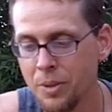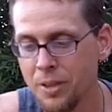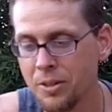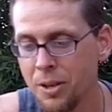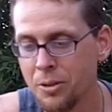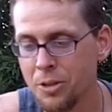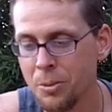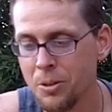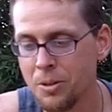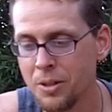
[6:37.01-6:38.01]
as another
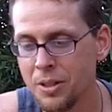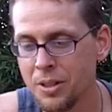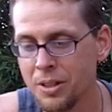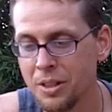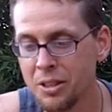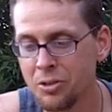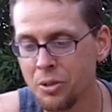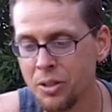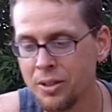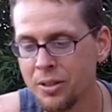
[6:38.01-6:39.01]
separate ingredient,
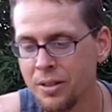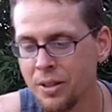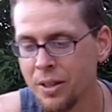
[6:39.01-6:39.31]
glycerin,